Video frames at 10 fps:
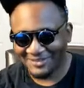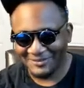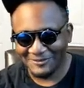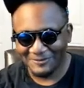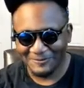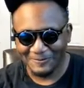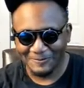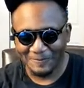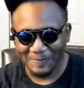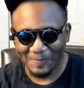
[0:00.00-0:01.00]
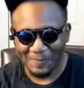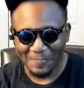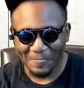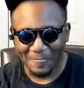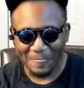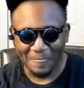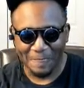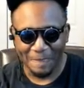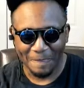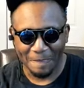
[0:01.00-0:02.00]

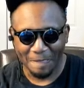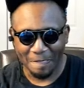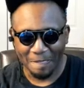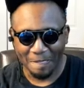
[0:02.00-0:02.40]
[no speech]